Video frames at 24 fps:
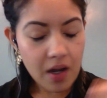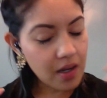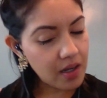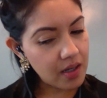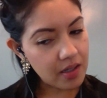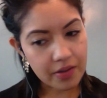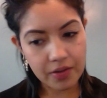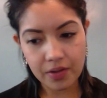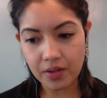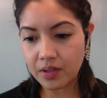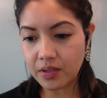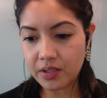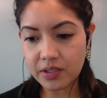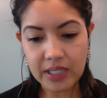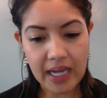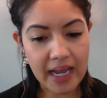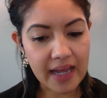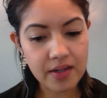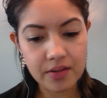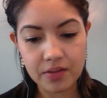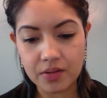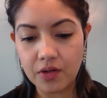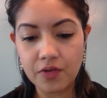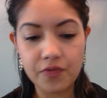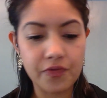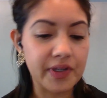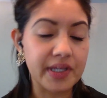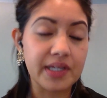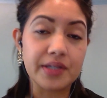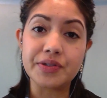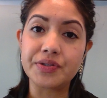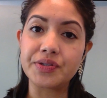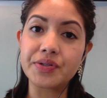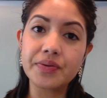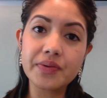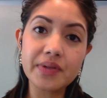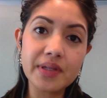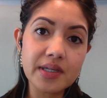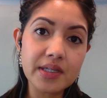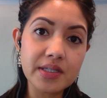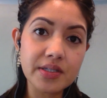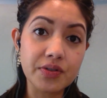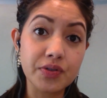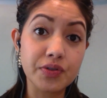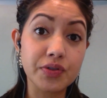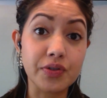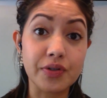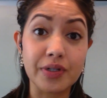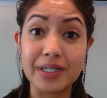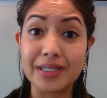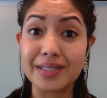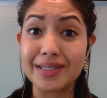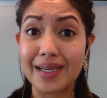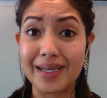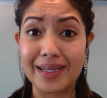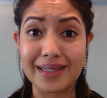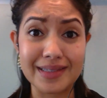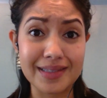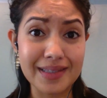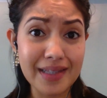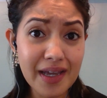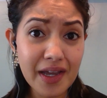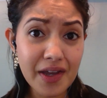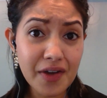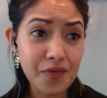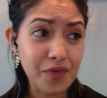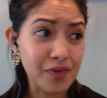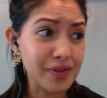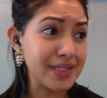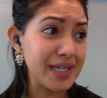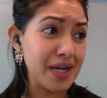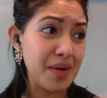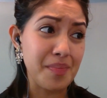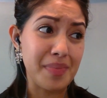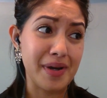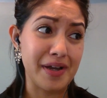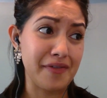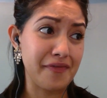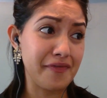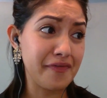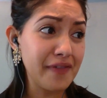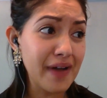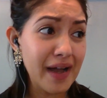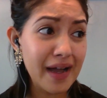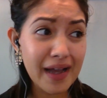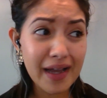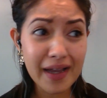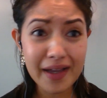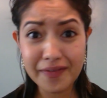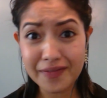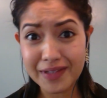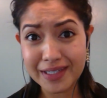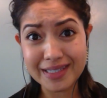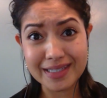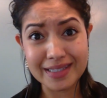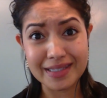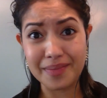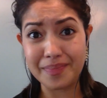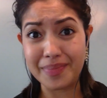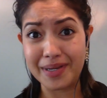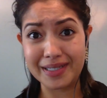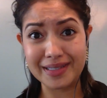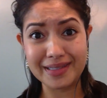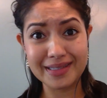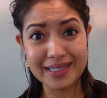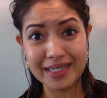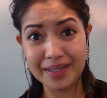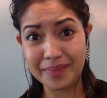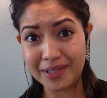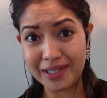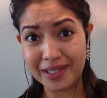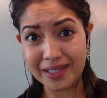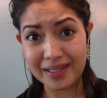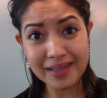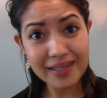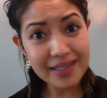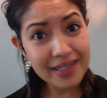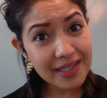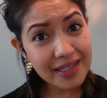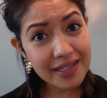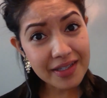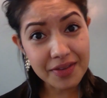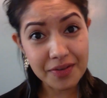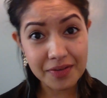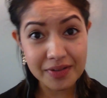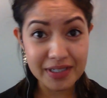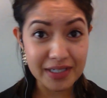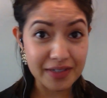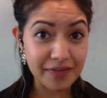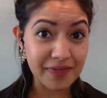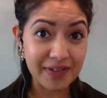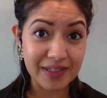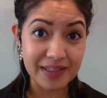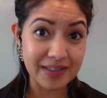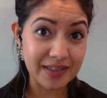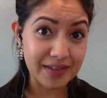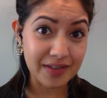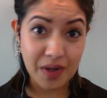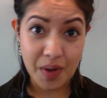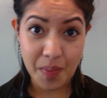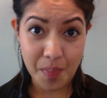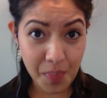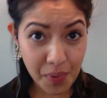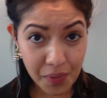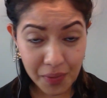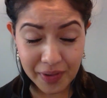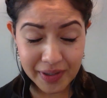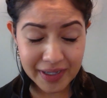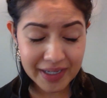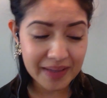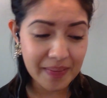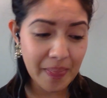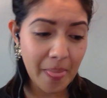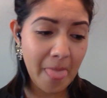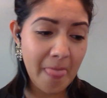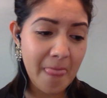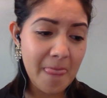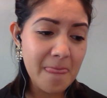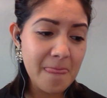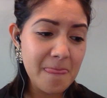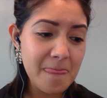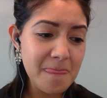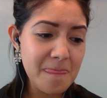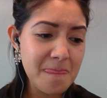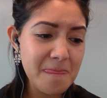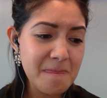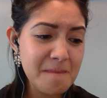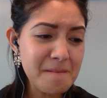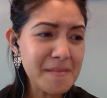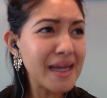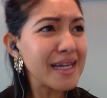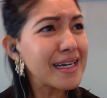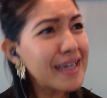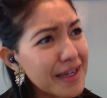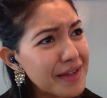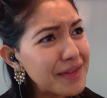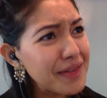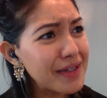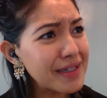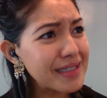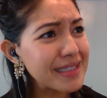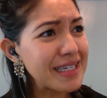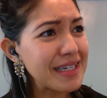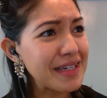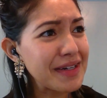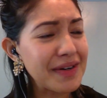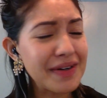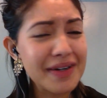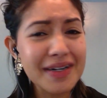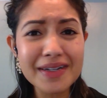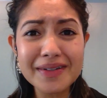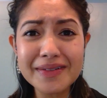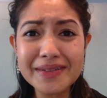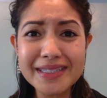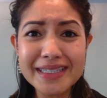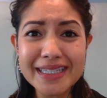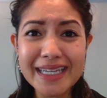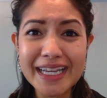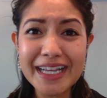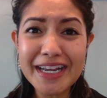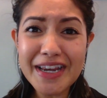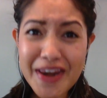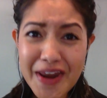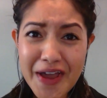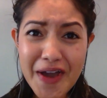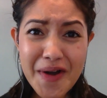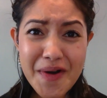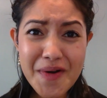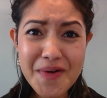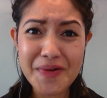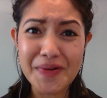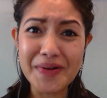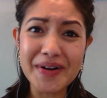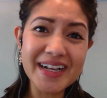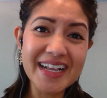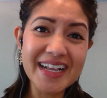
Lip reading: girls, I don't know if we can do this. There's 30 seconds left. We're down by 5. This is the best team in the league. Their defense is on point. And I looked at her and I was like, no,